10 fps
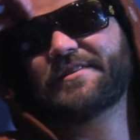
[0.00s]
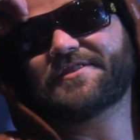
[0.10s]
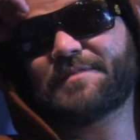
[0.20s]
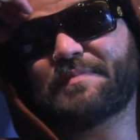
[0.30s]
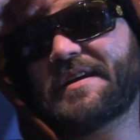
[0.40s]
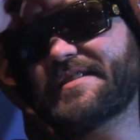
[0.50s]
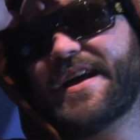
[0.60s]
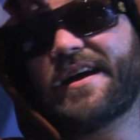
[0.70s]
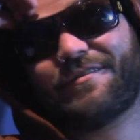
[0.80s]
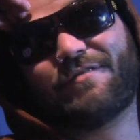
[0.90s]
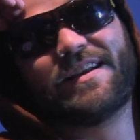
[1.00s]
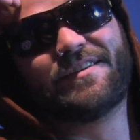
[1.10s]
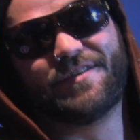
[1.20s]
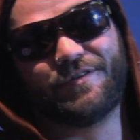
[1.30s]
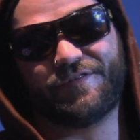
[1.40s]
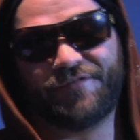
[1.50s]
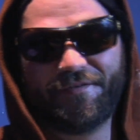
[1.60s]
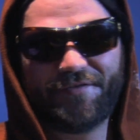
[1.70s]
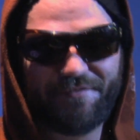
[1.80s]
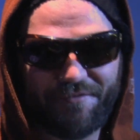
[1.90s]
Just because I agreed to do a
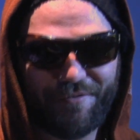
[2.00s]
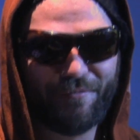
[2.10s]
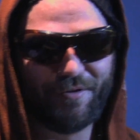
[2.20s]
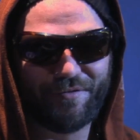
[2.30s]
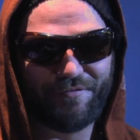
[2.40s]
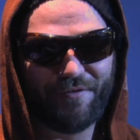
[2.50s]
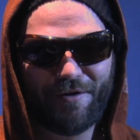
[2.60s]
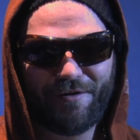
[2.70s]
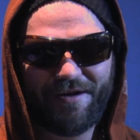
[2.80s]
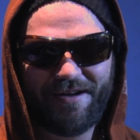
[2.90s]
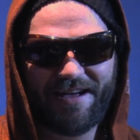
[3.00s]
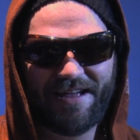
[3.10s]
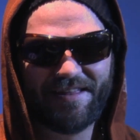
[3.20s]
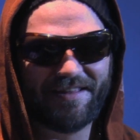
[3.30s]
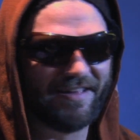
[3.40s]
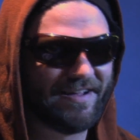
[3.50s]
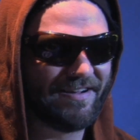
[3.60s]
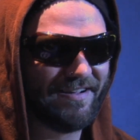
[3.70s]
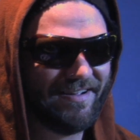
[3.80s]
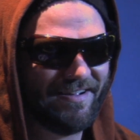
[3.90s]
50-foot waterfall, and then
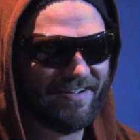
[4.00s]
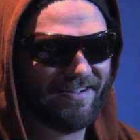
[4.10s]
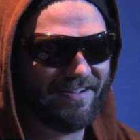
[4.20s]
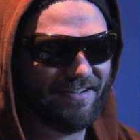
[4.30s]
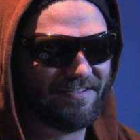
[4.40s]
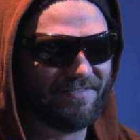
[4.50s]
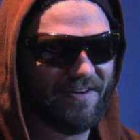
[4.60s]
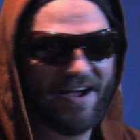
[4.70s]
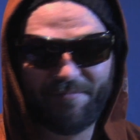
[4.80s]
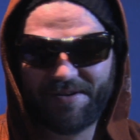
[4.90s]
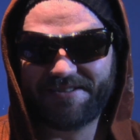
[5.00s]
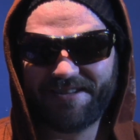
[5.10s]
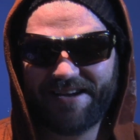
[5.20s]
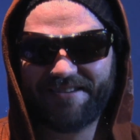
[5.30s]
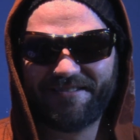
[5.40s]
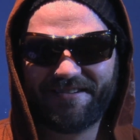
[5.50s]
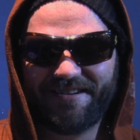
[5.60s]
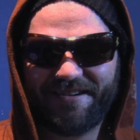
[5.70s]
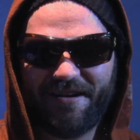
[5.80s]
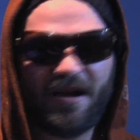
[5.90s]
like 5 months later,
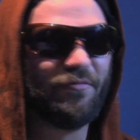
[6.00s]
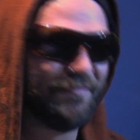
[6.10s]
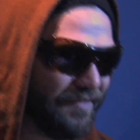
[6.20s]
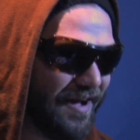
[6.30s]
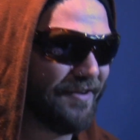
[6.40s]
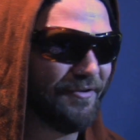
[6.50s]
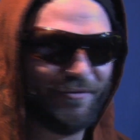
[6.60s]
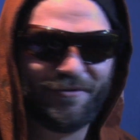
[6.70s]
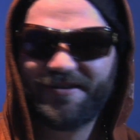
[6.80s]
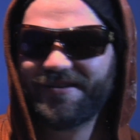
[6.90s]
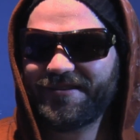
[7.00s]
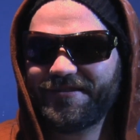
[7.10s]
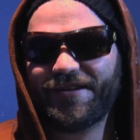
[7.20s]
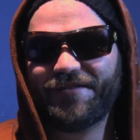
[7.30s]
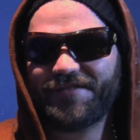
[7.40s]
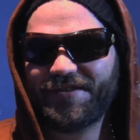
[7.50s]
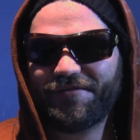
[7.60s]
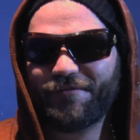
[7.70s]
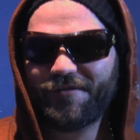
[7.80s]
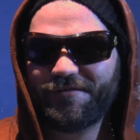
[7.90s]
they're like, all right, we're flying you to Oregon to do that
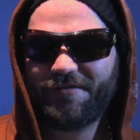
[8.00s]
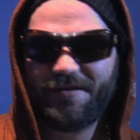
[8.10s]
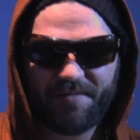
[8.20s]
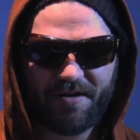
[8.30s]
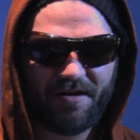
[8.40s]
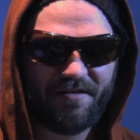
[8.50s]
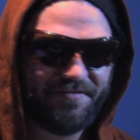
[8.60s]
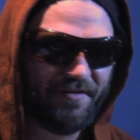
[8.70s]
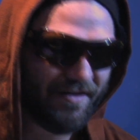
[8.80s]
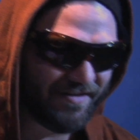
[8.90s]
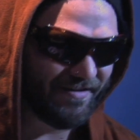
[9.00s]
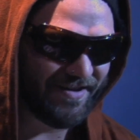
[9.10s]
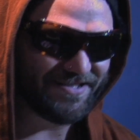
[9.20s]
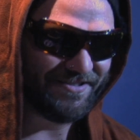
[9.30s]
50-foot waterfall. I'm like, oh fuck, all right.